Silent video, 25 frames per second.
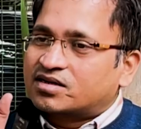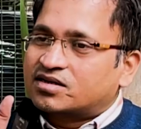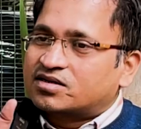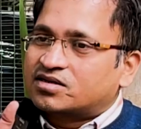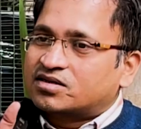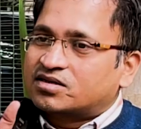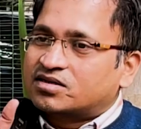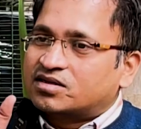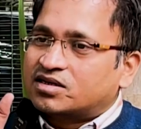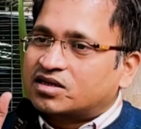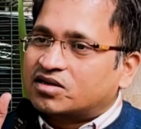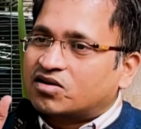
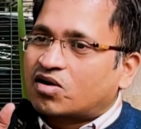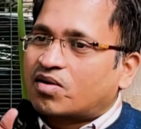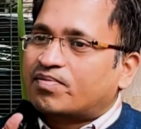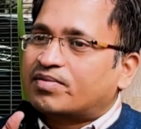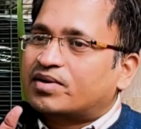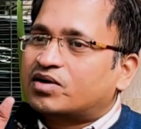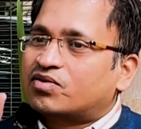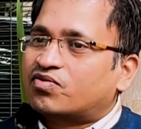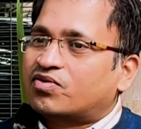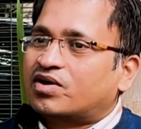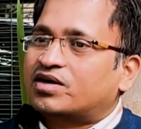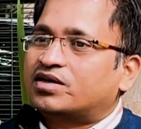the
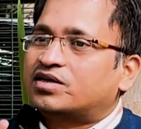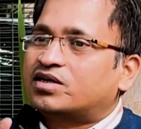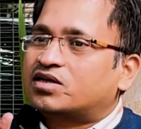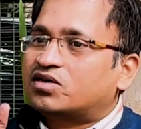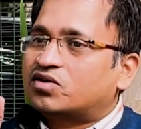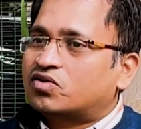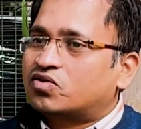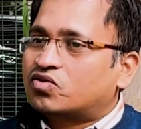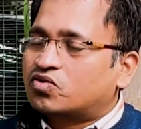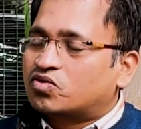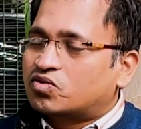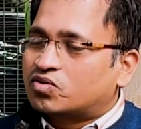government
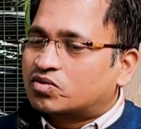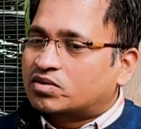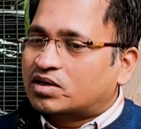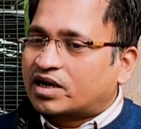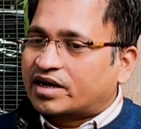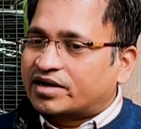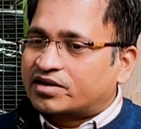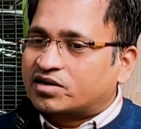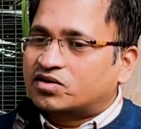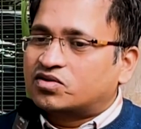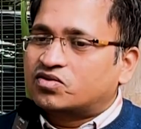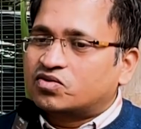wanted to
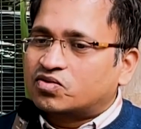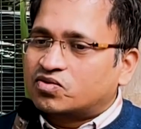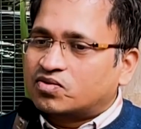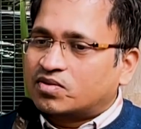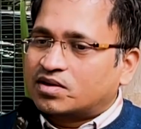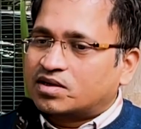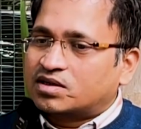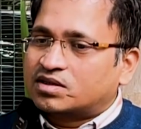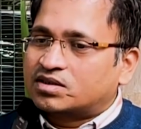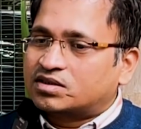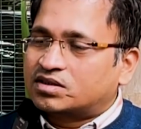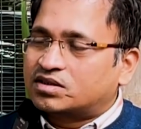cater to
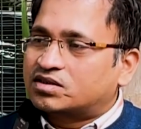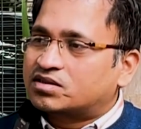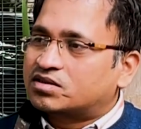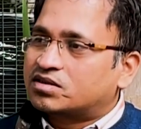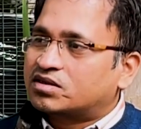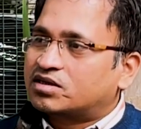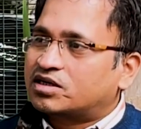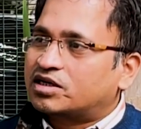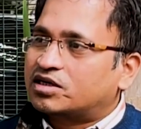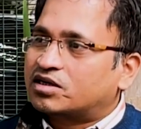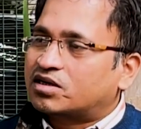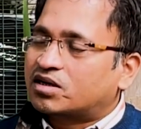was
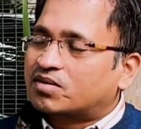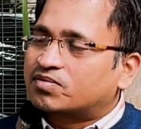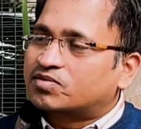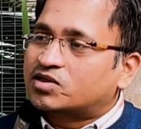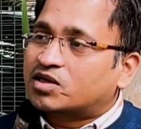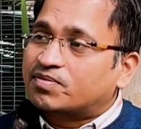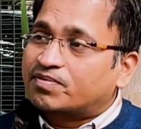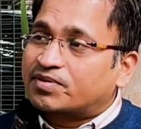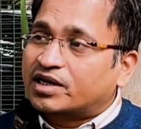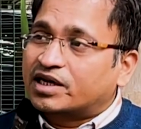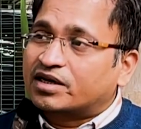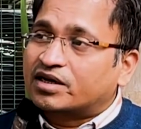in terms
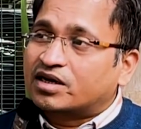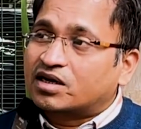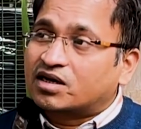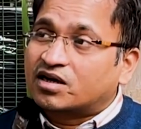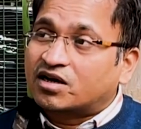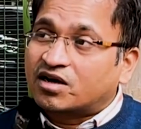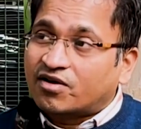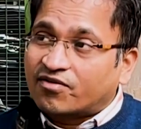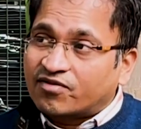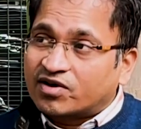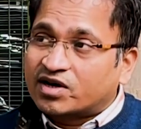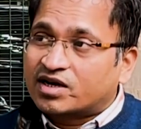of bringing
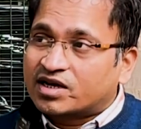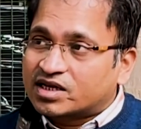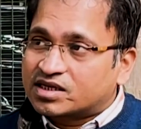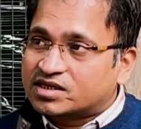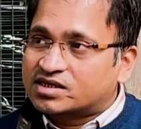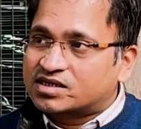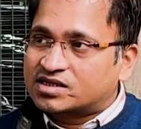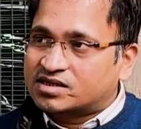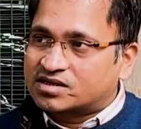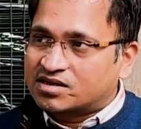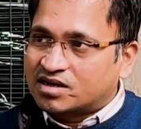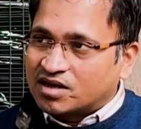
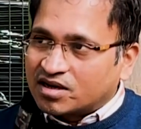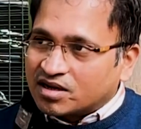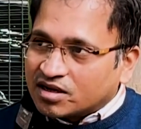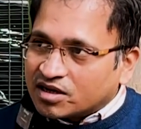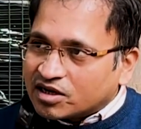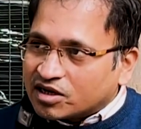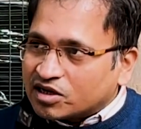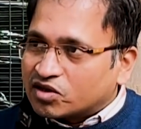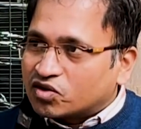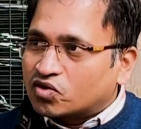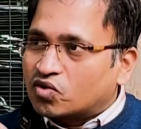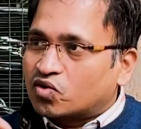governance
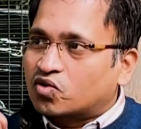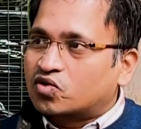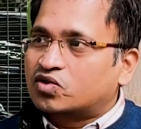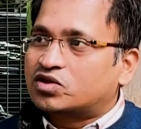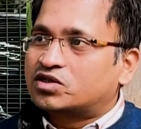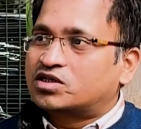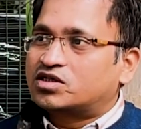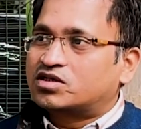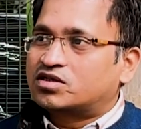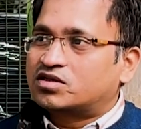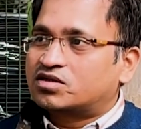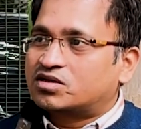in
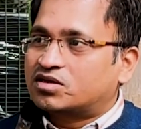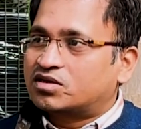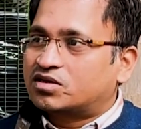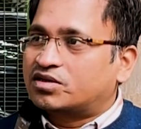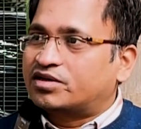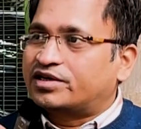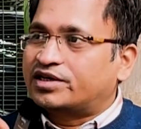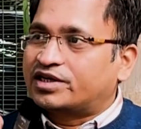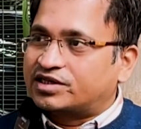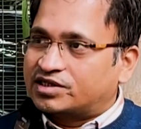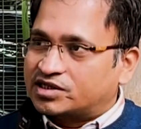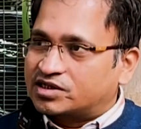those
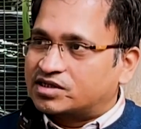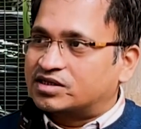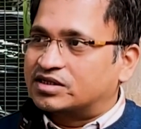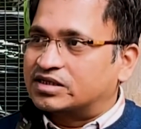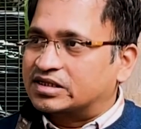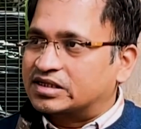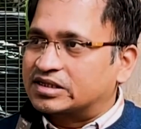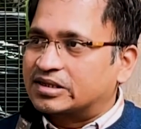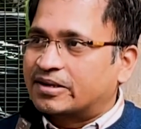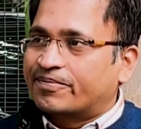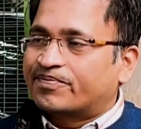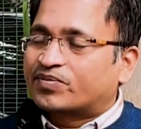
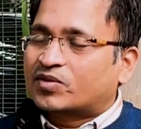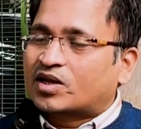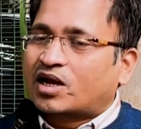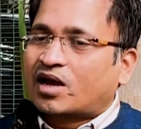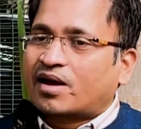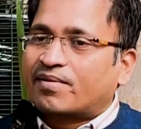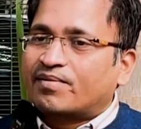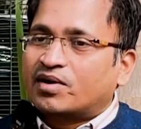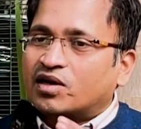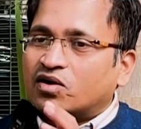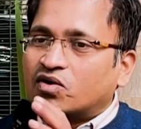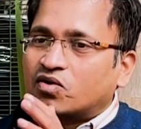regions.
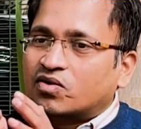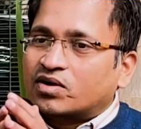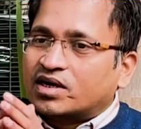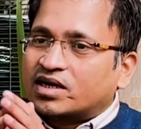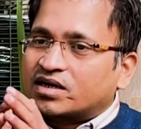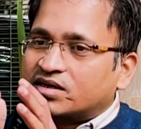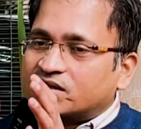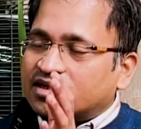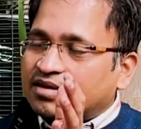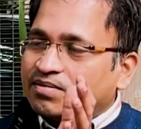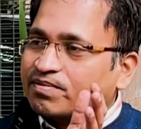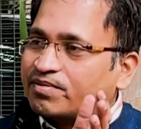Look
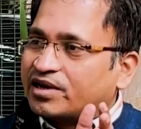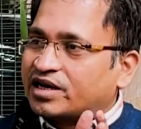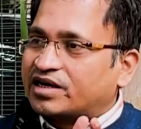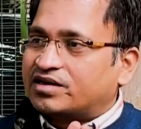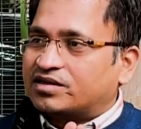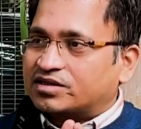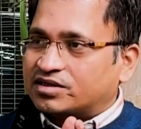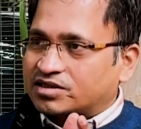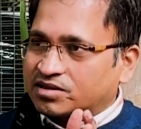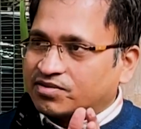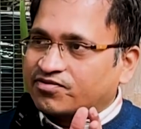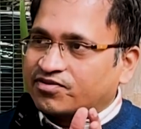at the
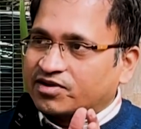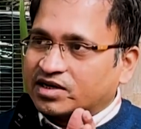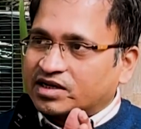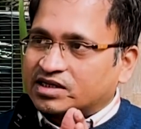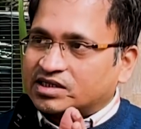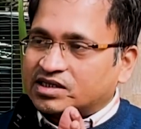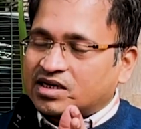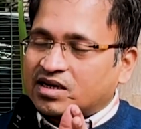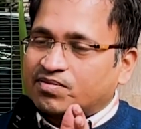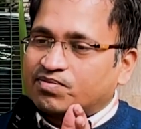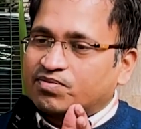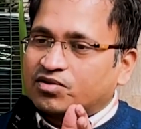belt, for
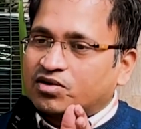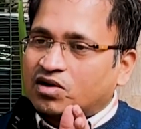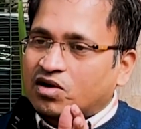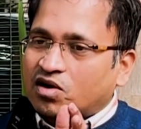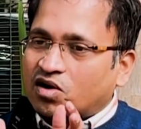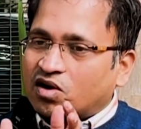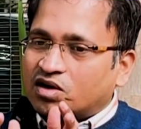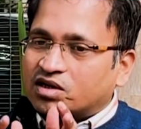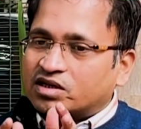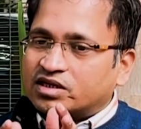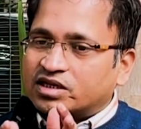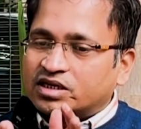example,
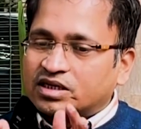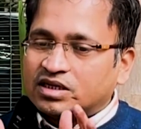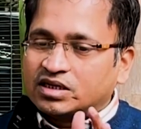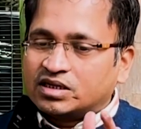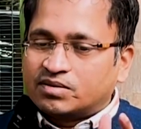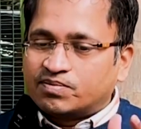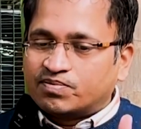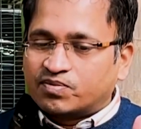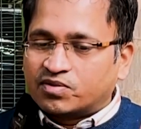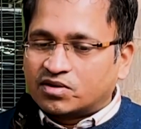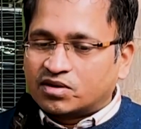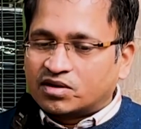all
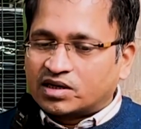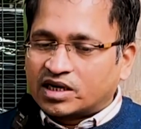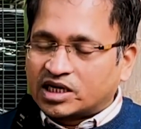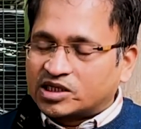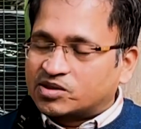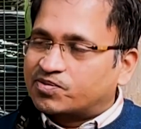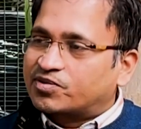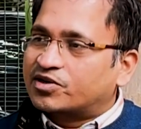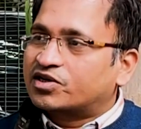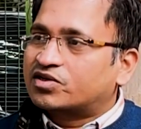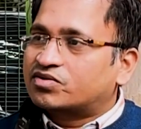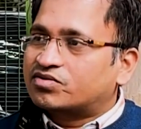the
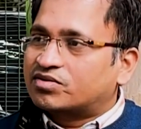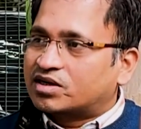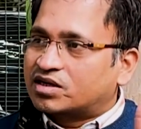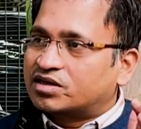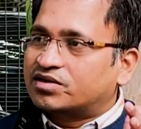aspirational